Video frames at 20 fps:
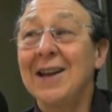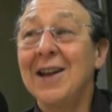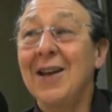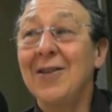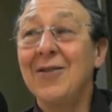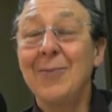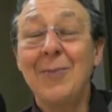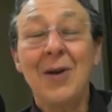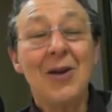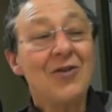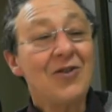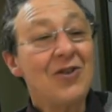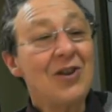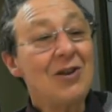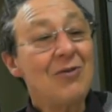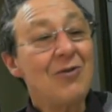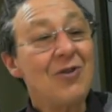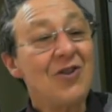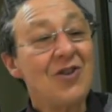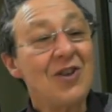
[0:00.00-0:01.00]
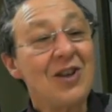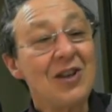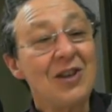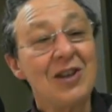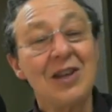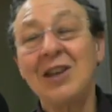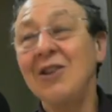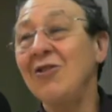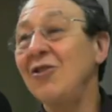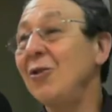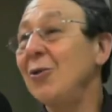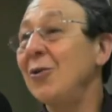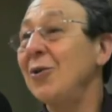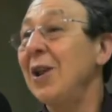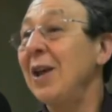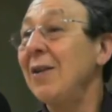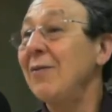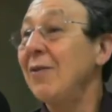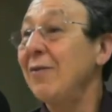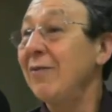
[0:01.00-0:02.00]
Now, the most interesting thing is you
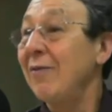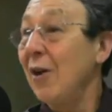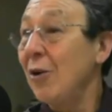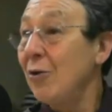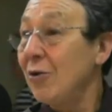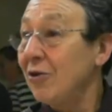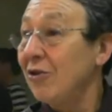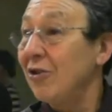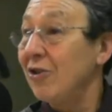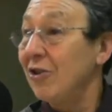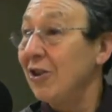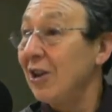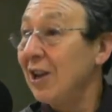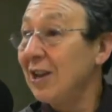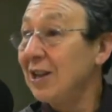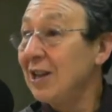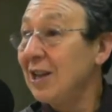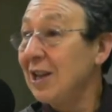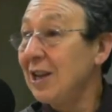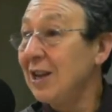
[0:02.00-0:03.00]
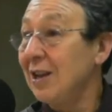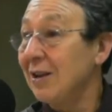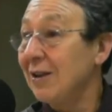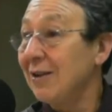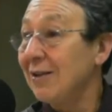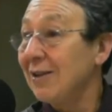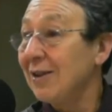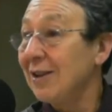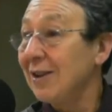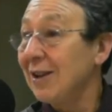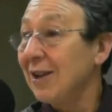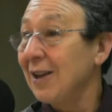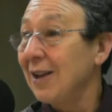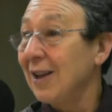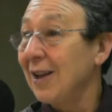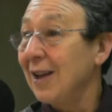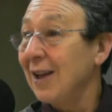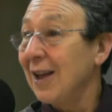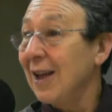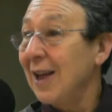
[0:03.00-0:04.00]
could have a vote at the end.
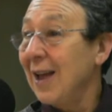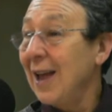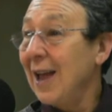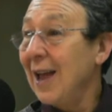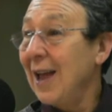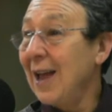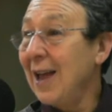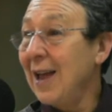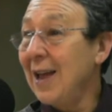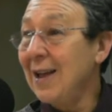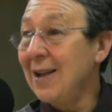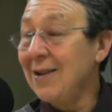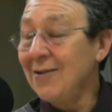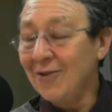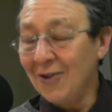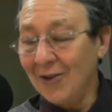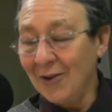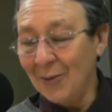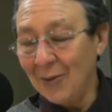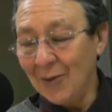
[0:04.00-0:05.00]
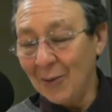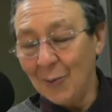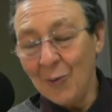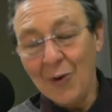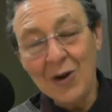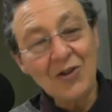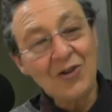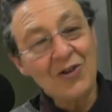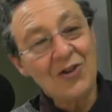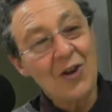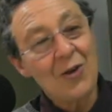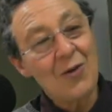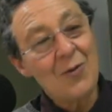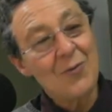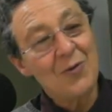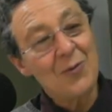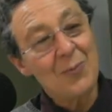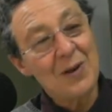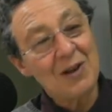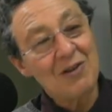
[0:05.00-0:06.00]
And what's
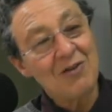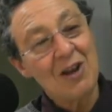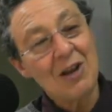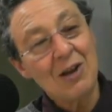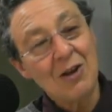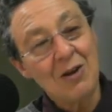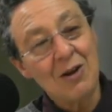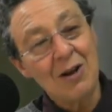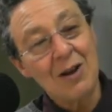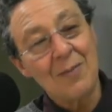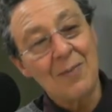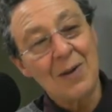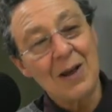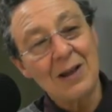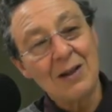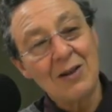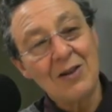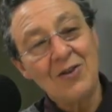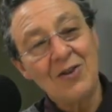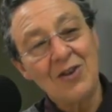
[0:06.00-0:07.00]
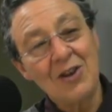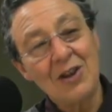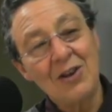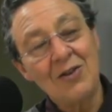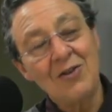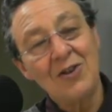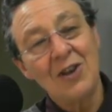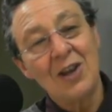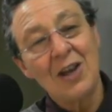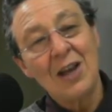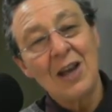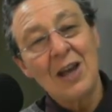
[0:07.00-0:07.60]
so spectacular about this is